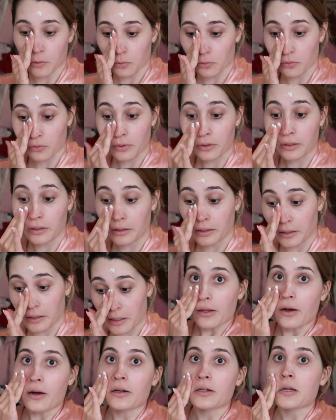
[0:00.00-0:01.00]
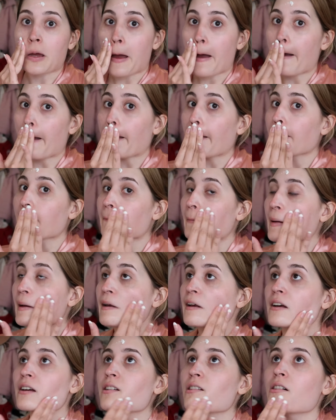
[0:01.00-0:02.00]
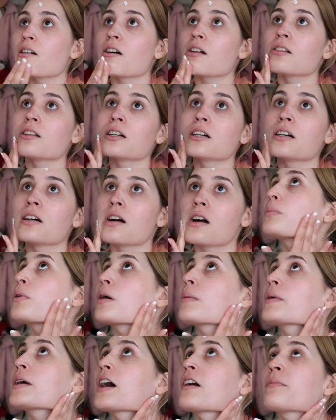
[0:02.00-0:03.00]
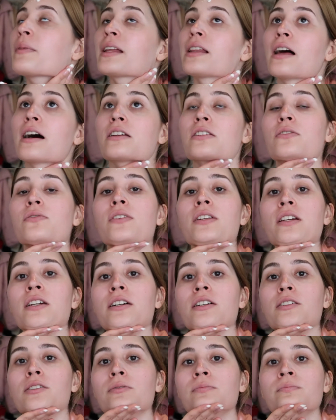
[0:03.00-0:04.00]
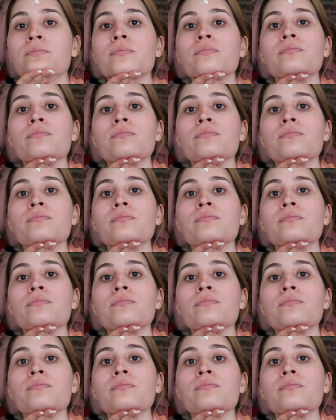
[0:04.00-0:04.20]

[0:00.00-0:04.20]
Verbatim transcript: a really long time and I'll probably have my last video